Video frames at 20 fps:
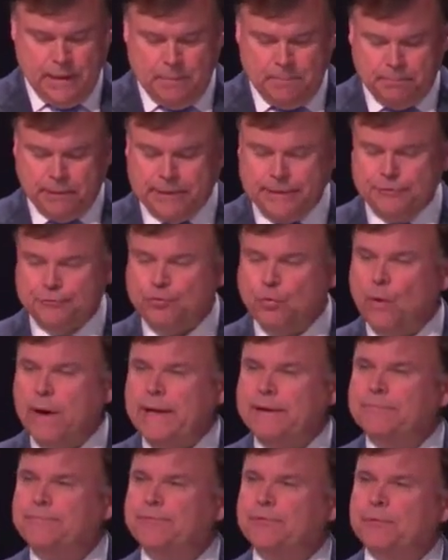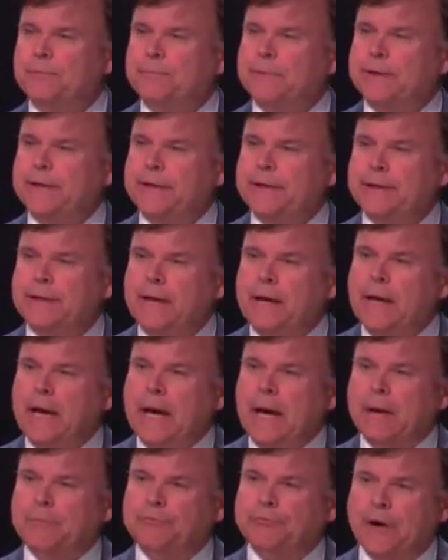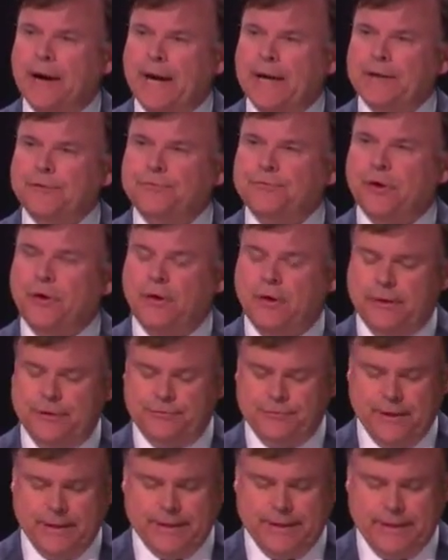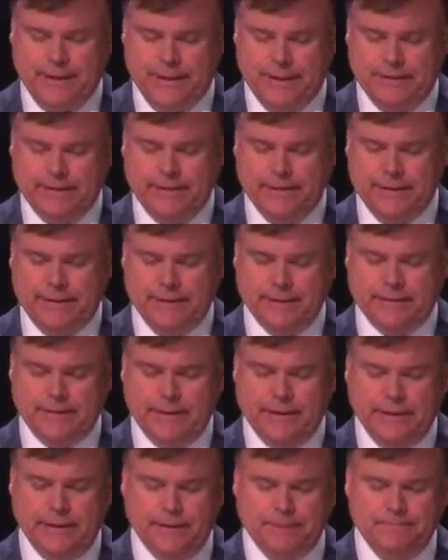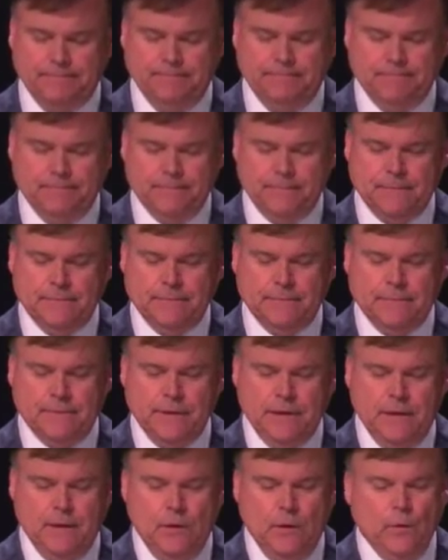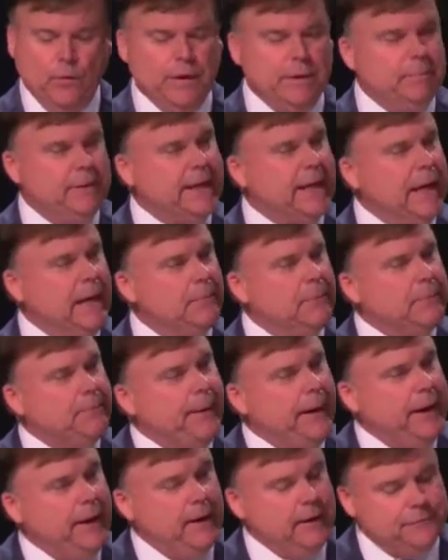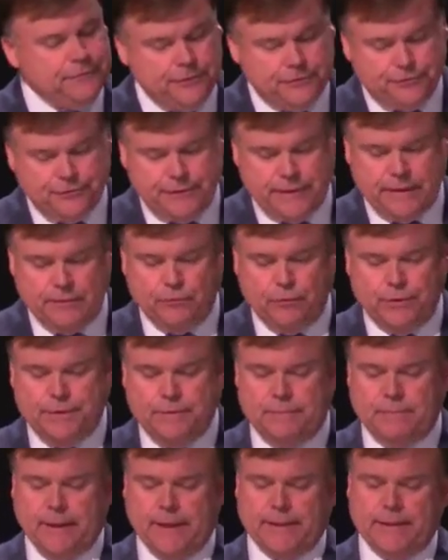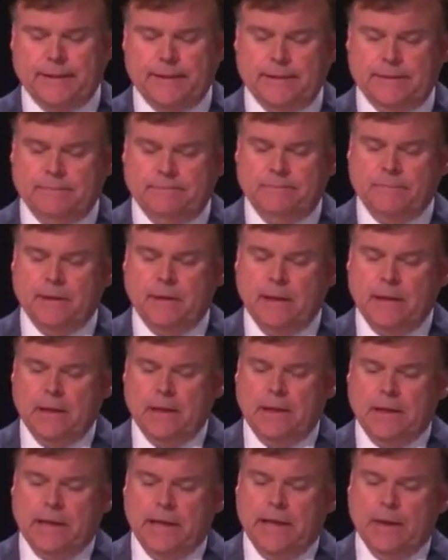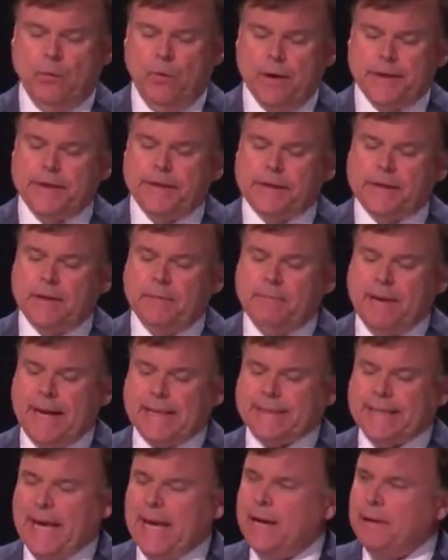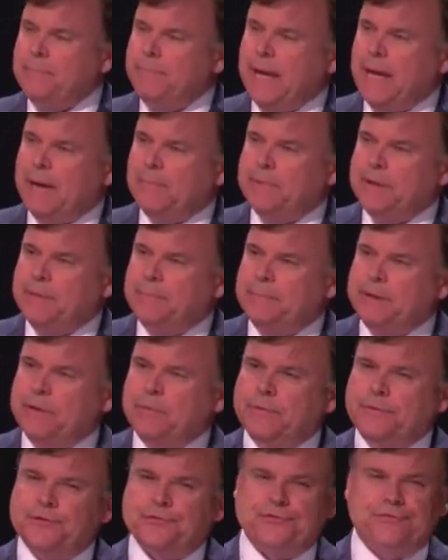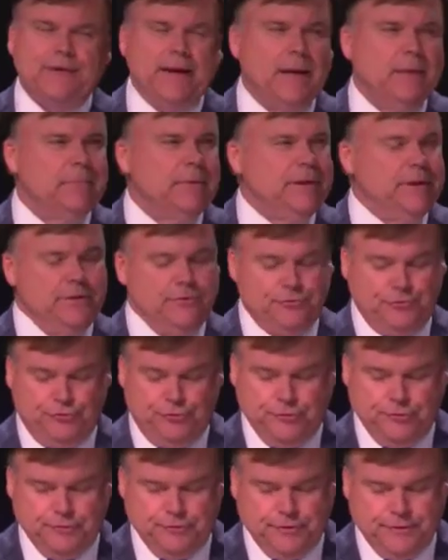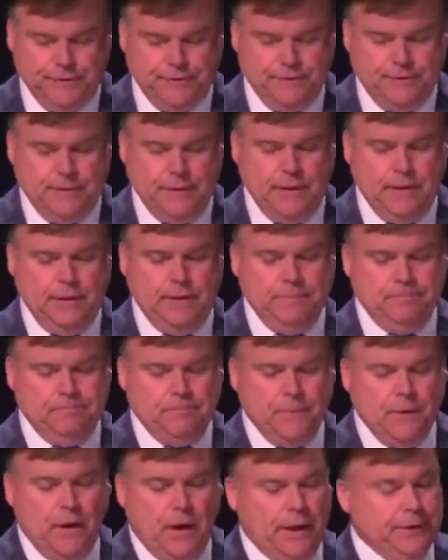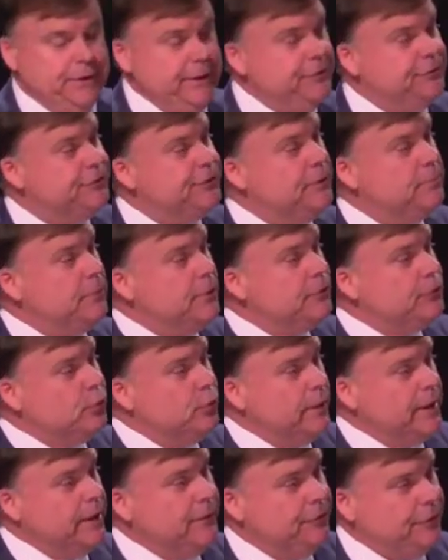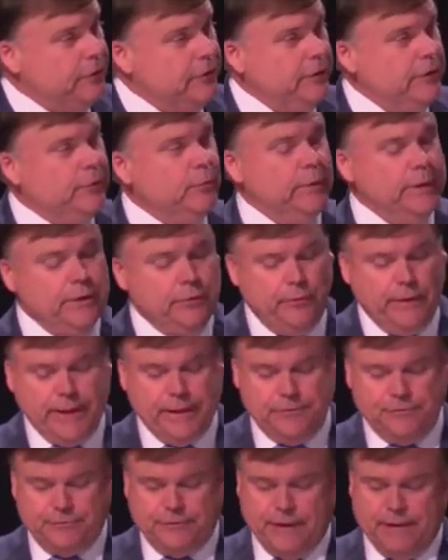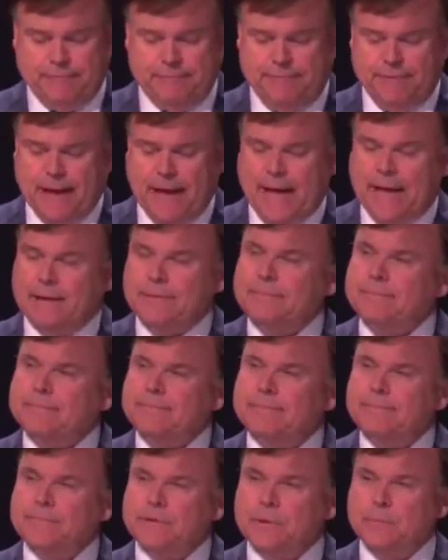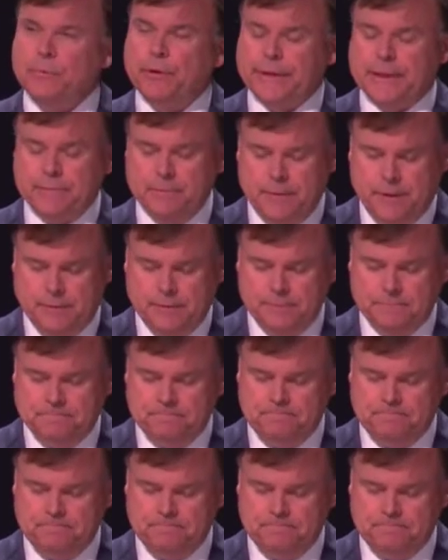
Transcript: Please wait for me. I'm trying as hard as I can to get there. When it became apparent that Steve wouldn't make it, he wanted to come back to Alabama to be with his family and his children. On December 23rd, we arranged that flight to bring him home.